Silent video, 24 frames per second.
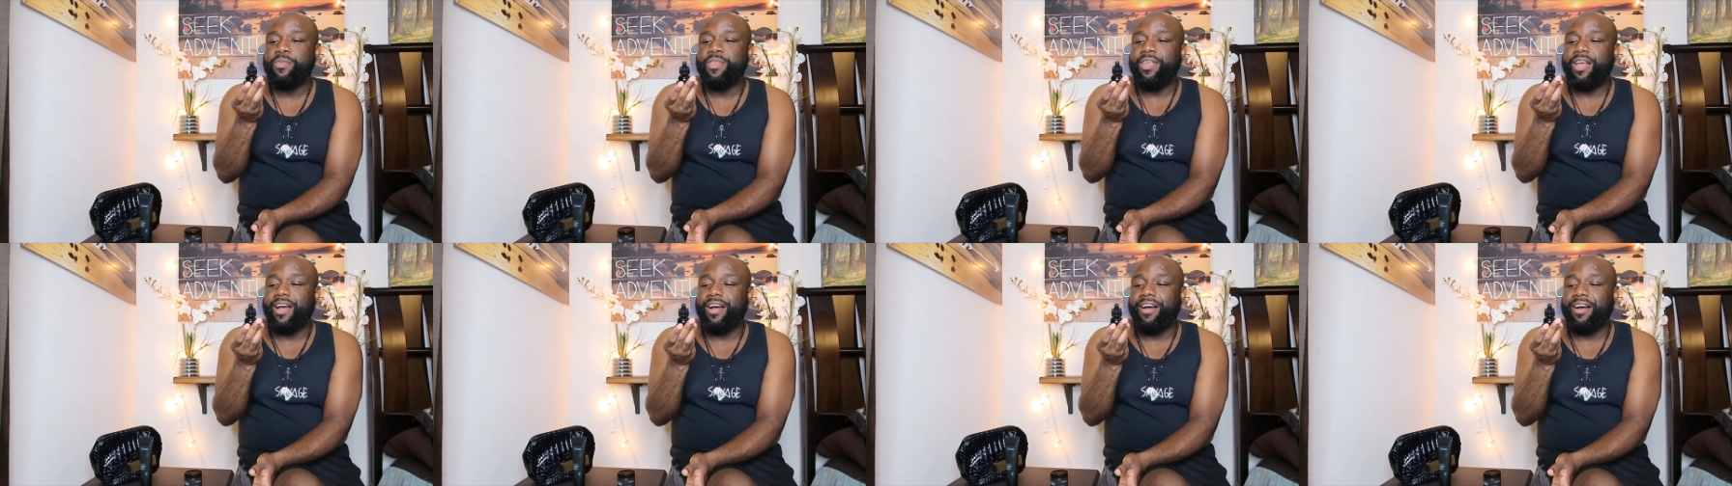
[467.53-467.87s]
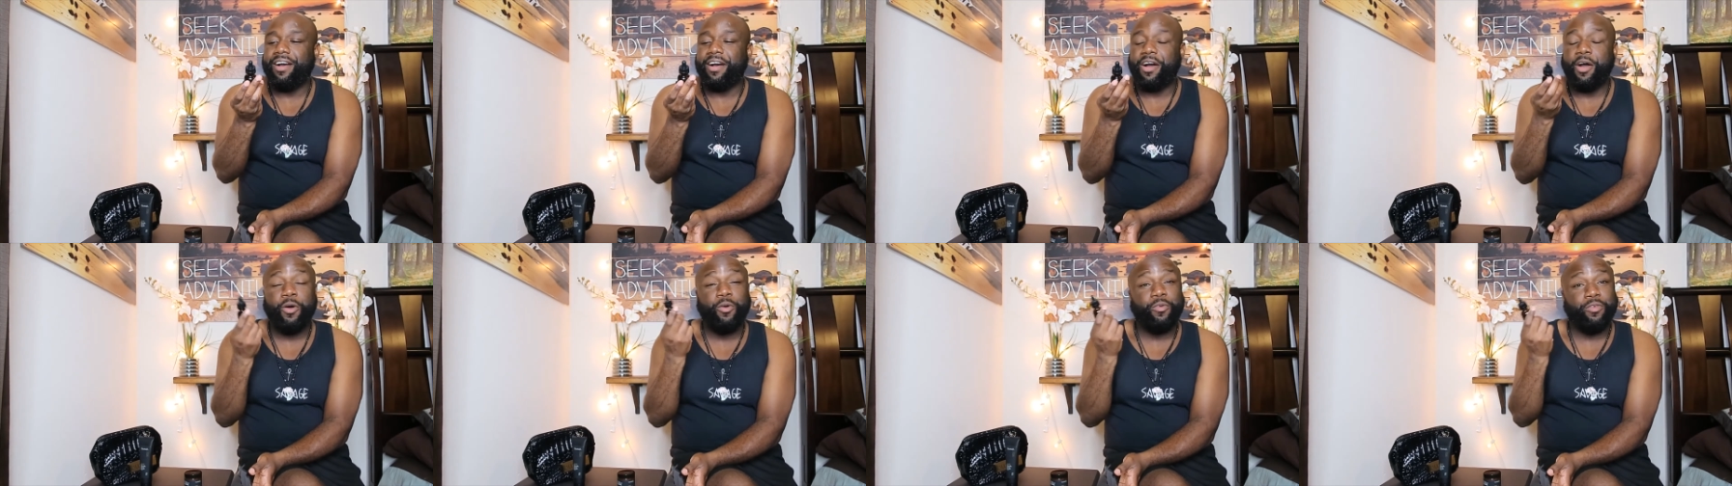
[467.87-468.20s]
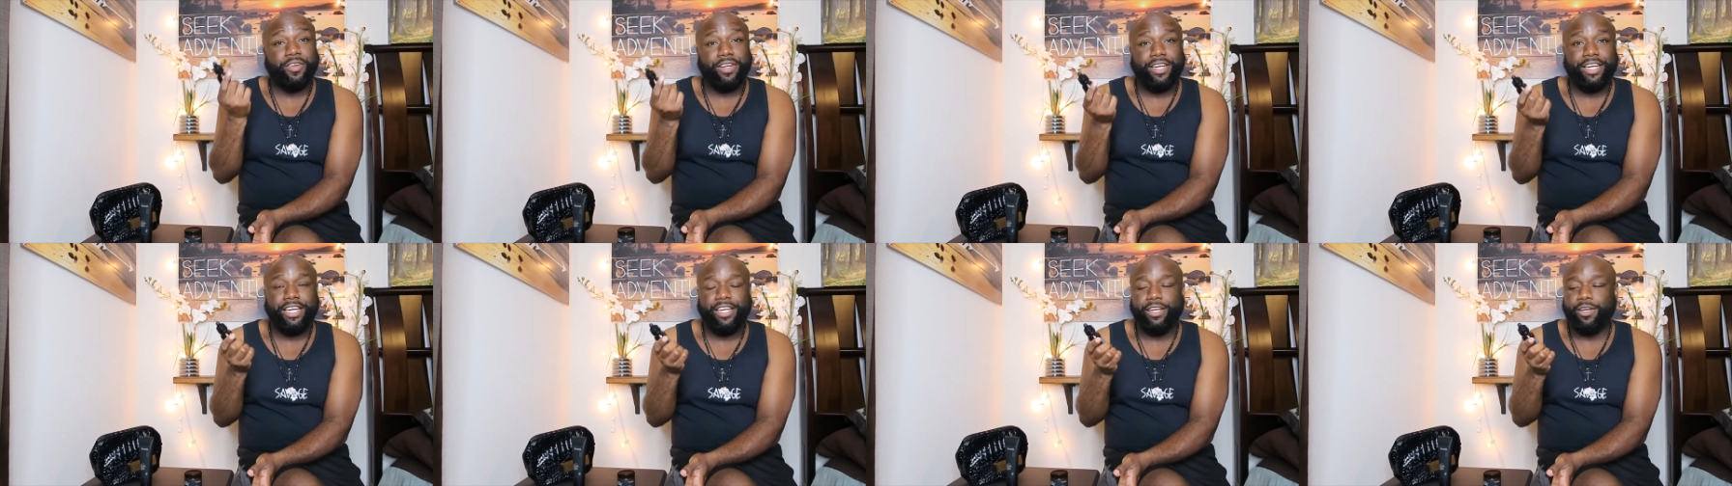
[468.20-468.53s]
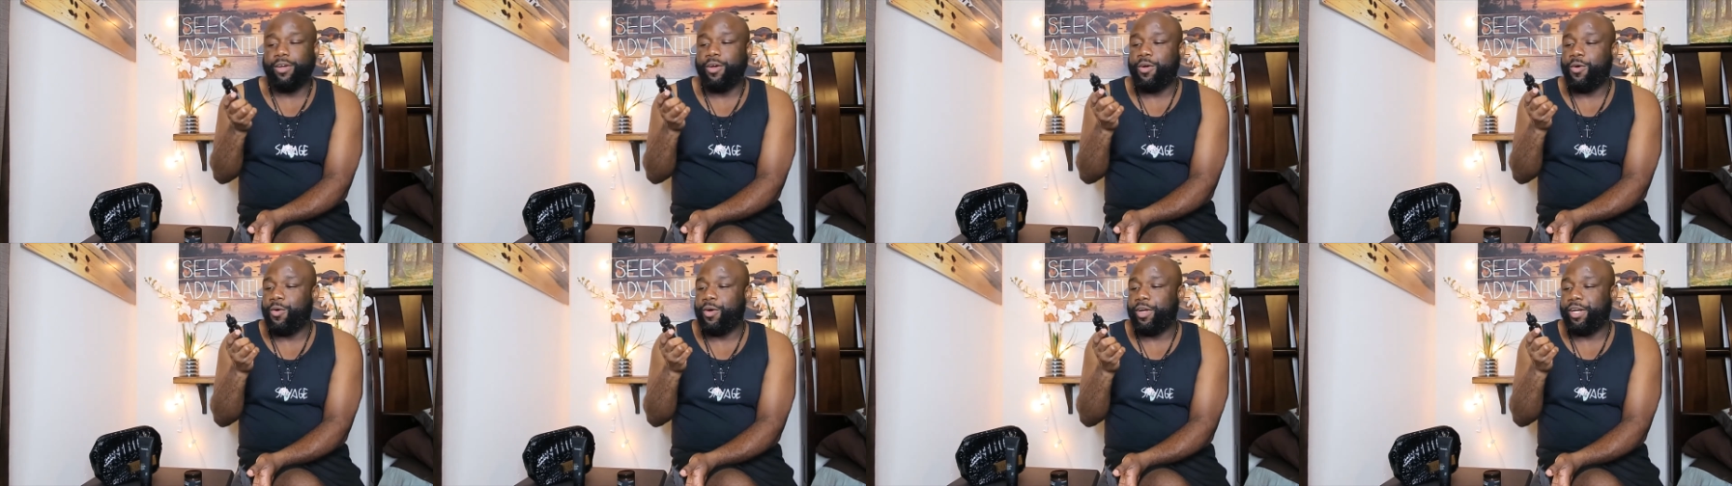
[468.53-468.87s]
uh,
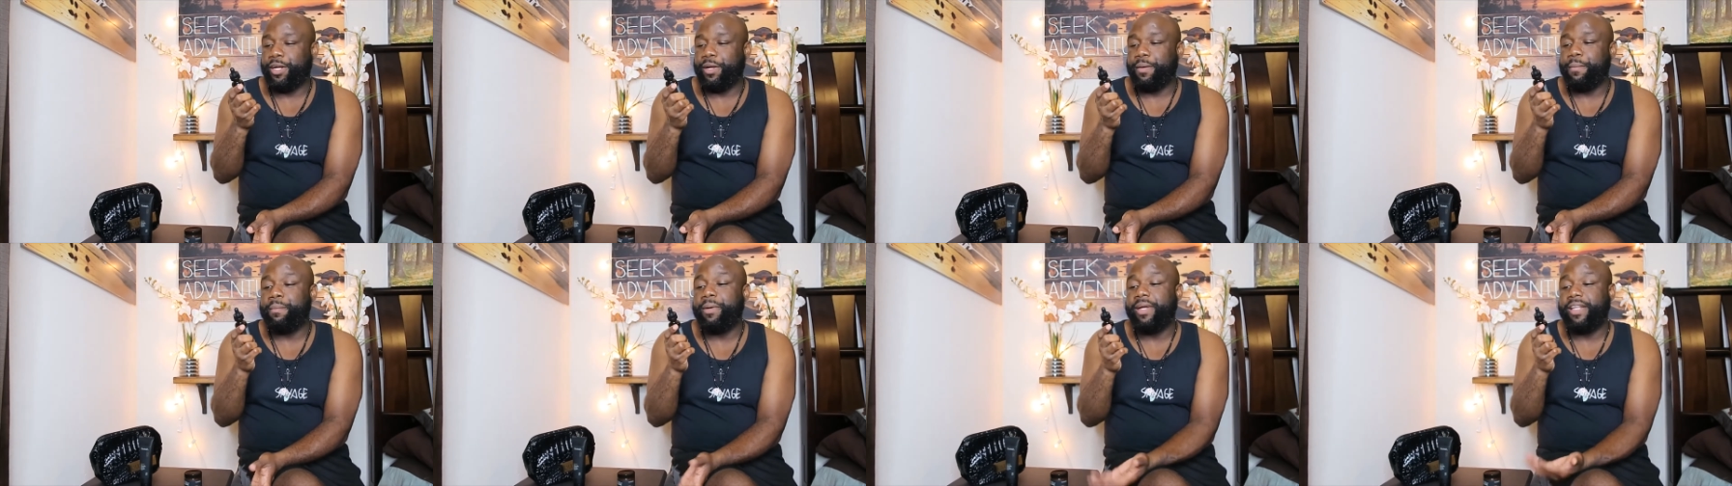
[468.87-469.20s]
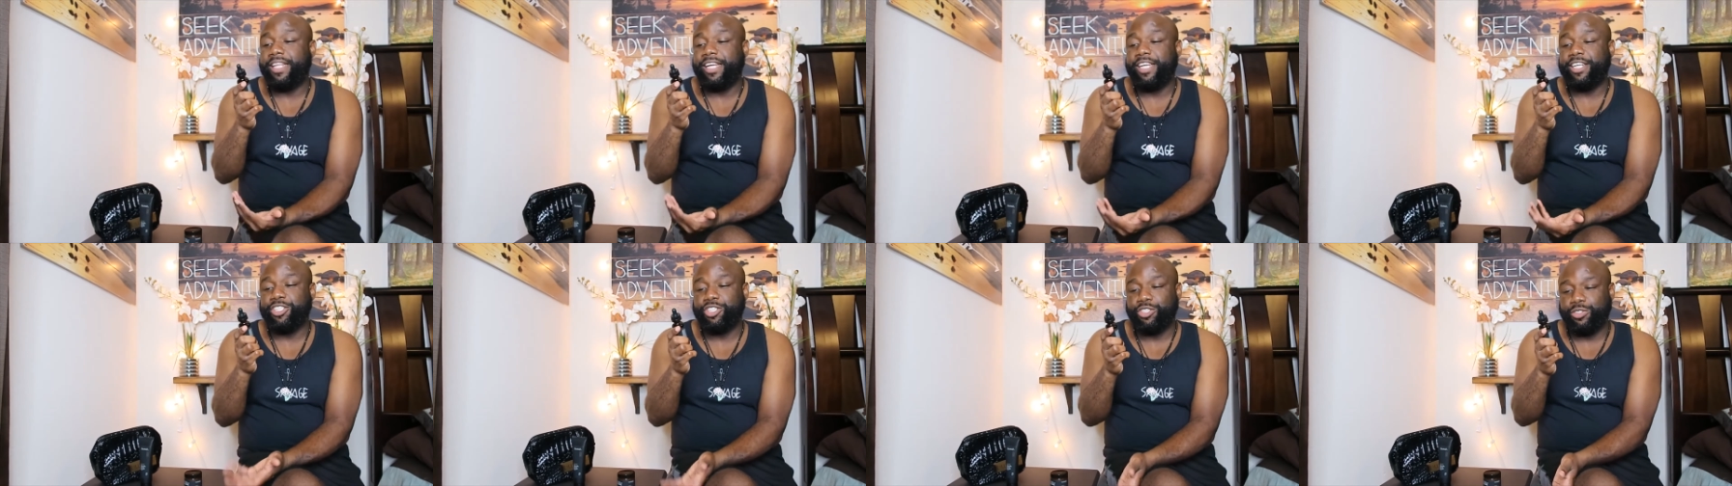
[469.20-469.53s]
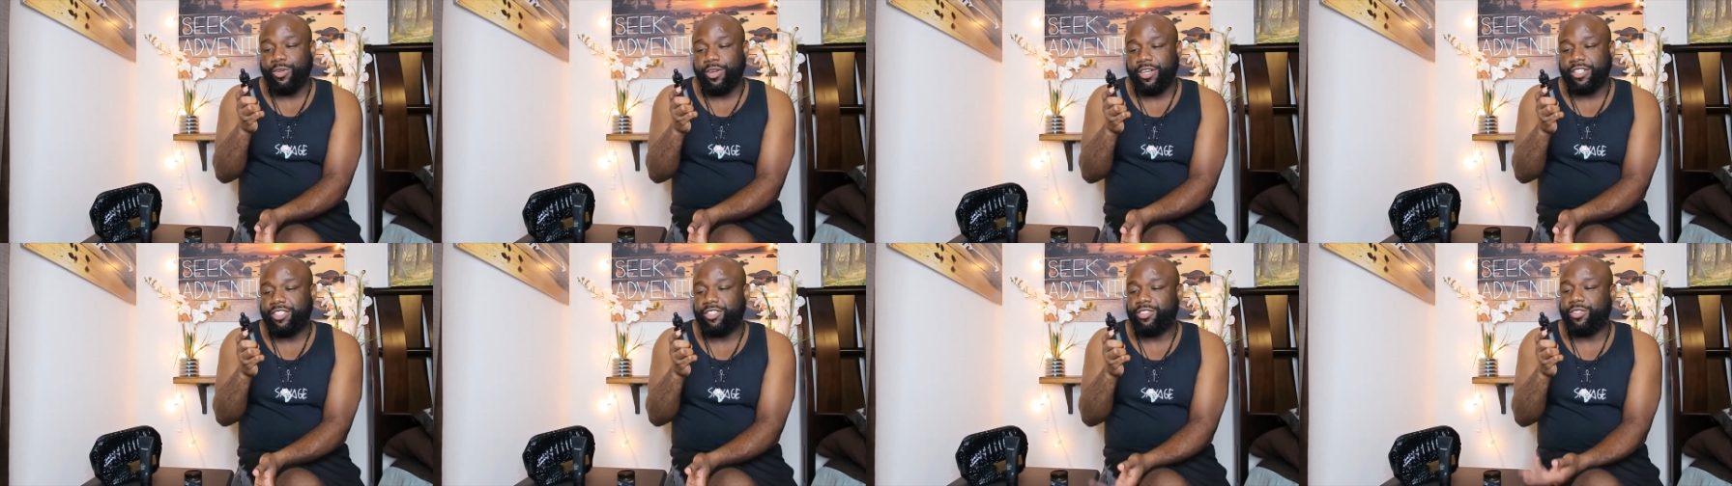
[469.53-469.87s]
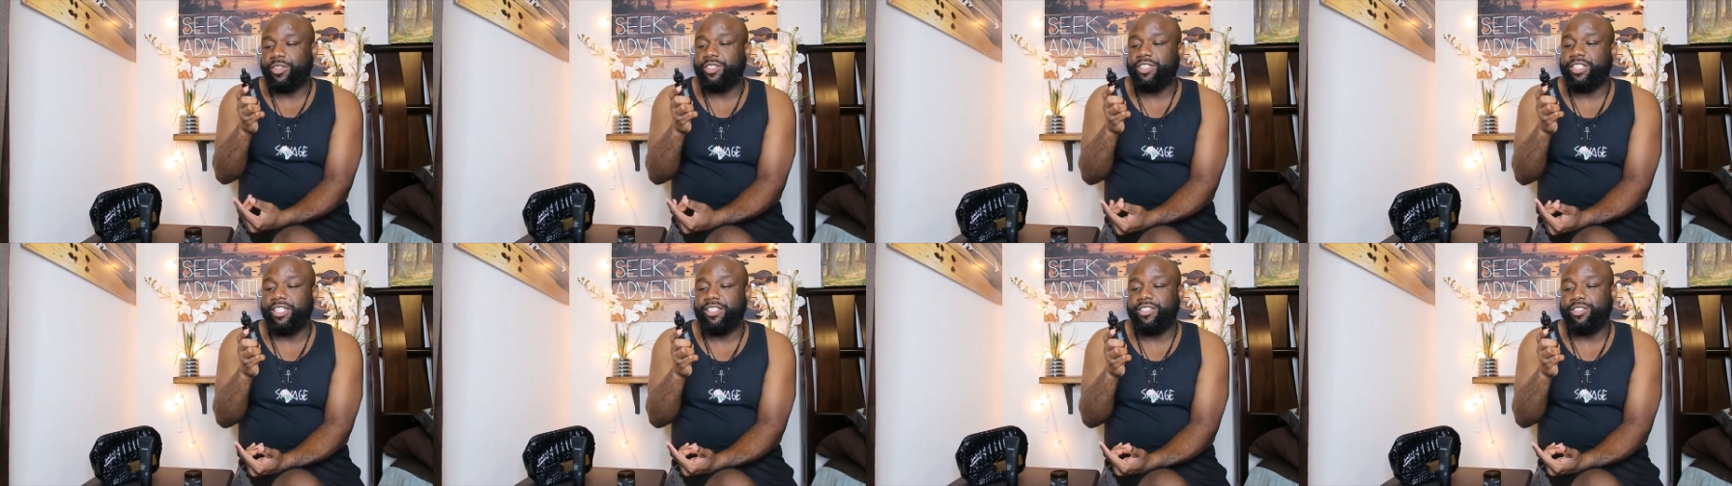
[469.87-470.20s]
overkill on it. But the instructions
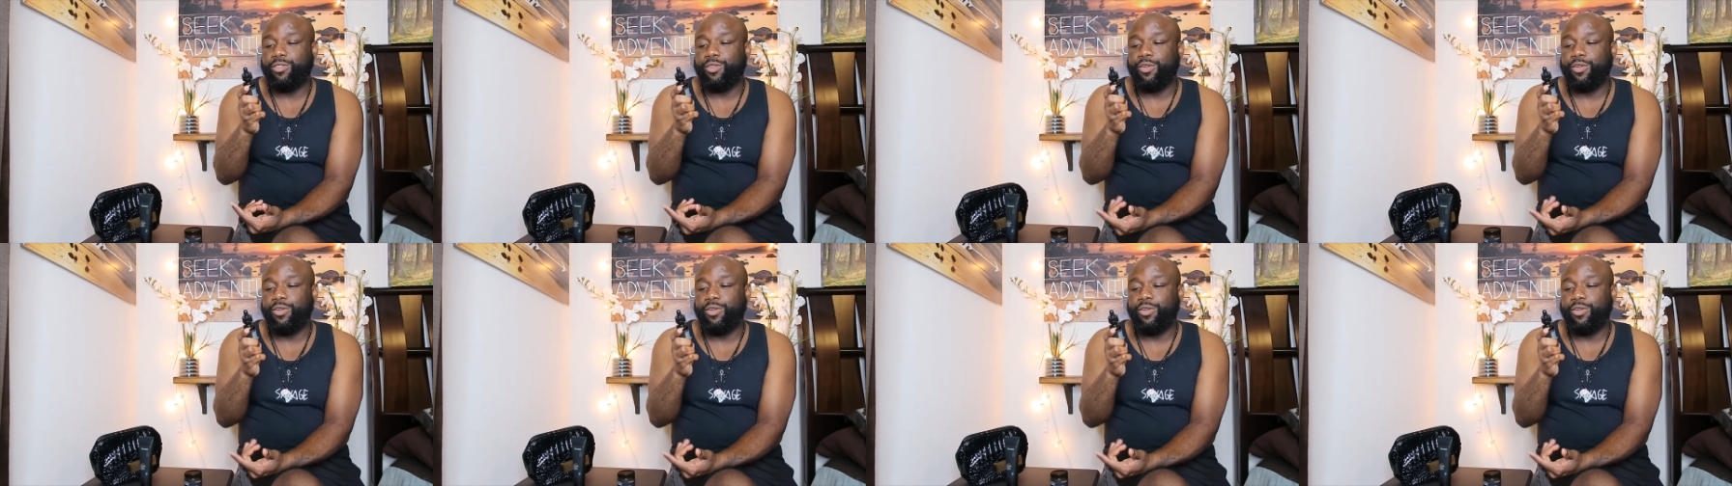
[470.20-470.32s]
are just